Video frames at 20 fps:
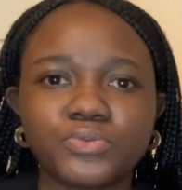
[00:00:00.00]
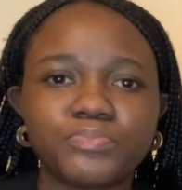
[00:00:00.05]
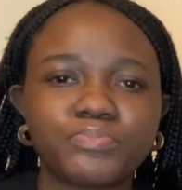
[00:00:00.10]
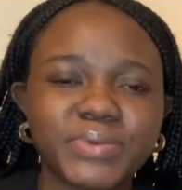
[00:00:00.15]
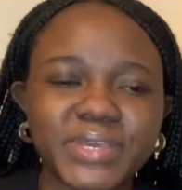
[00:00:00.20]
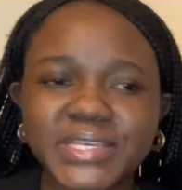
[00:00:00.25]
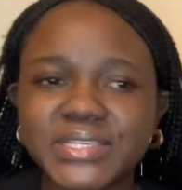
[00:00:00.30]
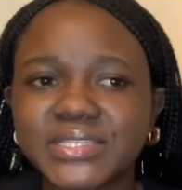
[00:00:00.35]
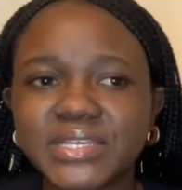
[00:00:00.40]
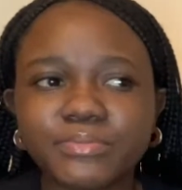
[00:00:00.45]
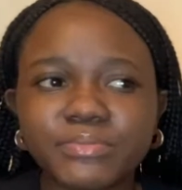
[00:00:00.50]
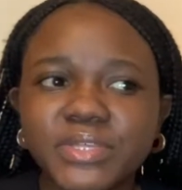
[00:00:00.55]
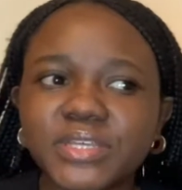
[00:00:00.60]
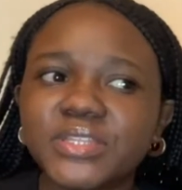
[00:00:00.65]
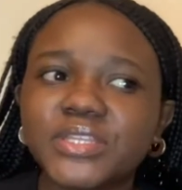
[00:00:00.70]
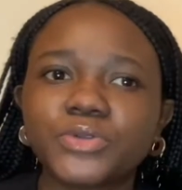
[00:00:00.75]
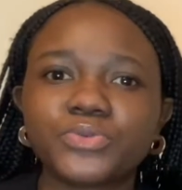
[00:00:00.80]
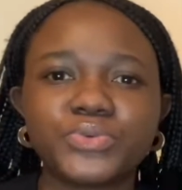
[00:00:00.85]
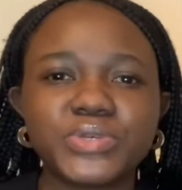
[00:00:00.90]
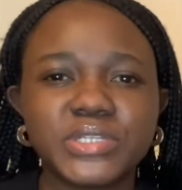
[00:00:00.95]
pick something
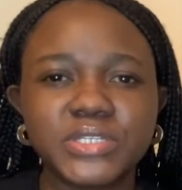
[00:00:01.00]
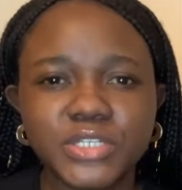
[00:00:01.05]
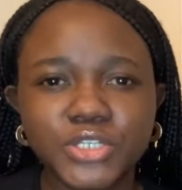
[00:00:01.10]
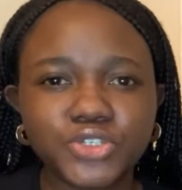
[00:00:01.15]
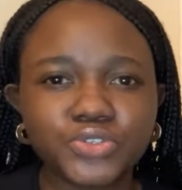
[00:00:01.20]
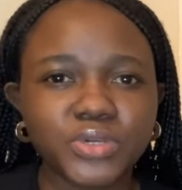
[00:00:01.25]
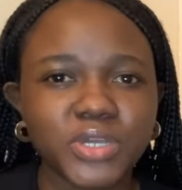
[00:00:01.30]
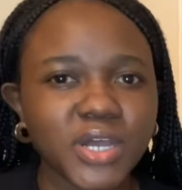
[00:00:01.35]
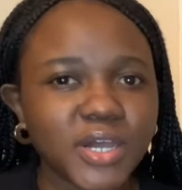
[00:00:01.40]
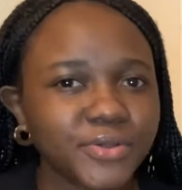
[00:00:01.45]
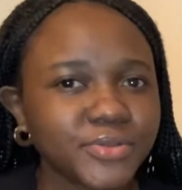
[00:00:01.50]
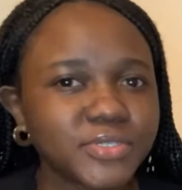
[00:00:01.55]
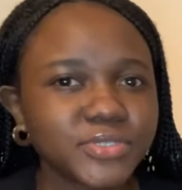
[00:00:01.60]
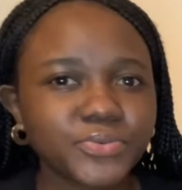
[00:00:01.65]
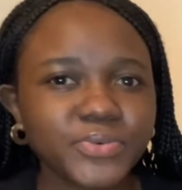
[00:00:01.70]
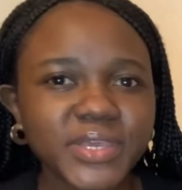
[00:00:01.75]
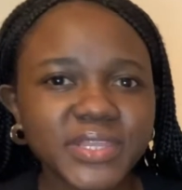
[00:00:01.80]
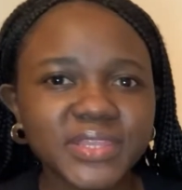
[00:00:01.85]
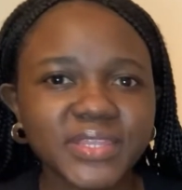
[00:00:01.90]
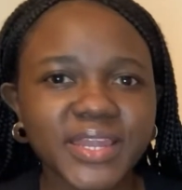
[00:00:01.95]
that we need to counter
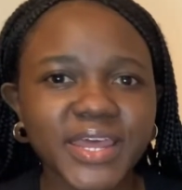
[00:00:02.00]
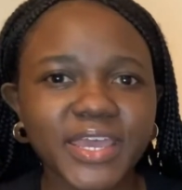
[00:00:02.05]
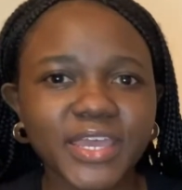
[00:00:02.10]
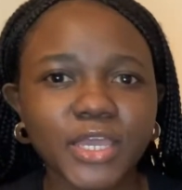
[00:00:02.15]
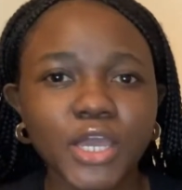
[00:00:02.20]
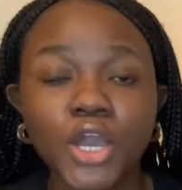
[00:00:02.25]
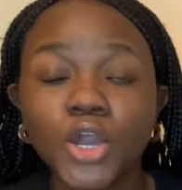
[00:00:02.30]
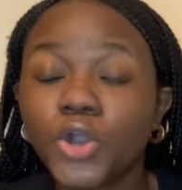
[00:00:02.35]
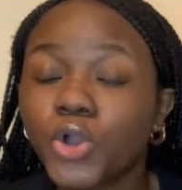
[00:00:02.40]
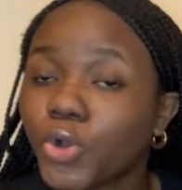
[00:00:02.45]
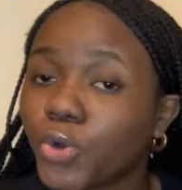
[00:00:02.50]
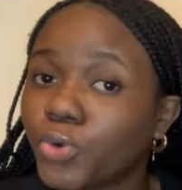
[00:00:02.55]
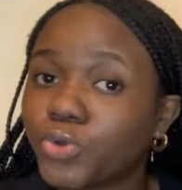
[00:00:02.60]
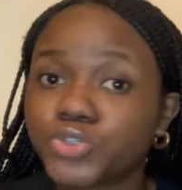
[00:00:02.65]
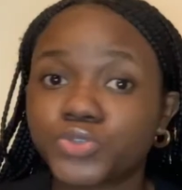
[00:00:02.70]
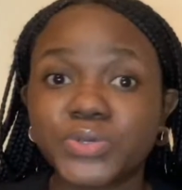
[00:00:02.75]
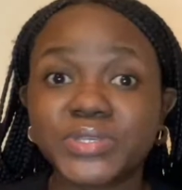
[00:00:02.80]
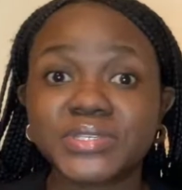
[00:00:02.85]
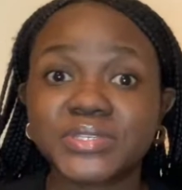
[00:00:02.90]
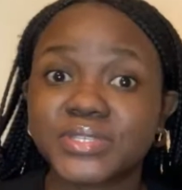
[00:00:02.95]
with, like, oh,
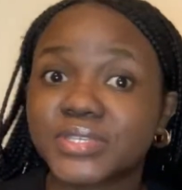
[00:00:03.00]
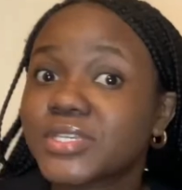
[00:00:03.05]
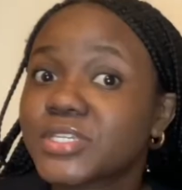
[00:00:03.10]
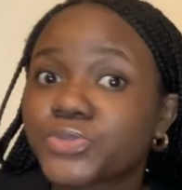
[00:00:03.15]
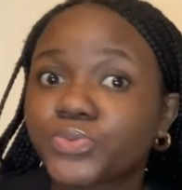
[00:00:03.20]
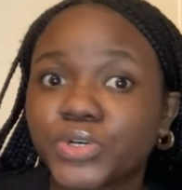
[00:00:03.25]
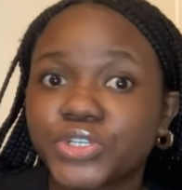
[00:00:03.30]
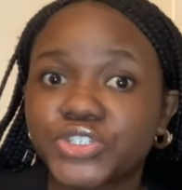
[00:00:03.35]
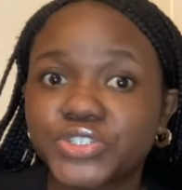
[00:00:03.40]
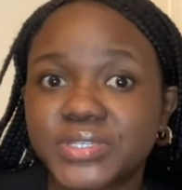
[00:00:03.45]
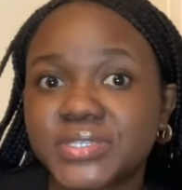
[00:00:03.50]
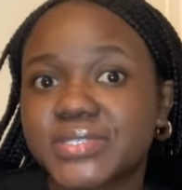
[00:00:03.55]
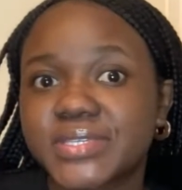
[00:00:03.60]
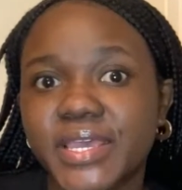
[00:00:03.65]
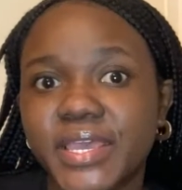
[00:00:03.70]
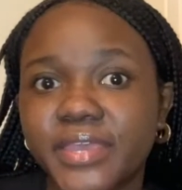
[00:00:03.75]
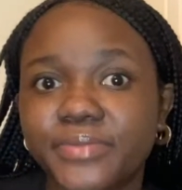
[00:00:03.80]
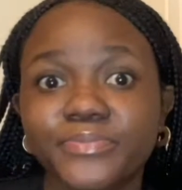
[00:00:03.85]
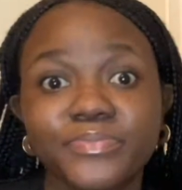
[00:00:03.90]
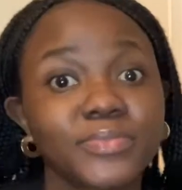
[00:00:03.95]
so is this what you're
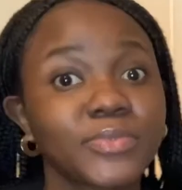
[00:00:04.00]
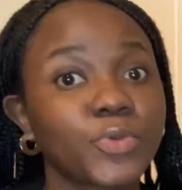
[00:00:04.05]
saying?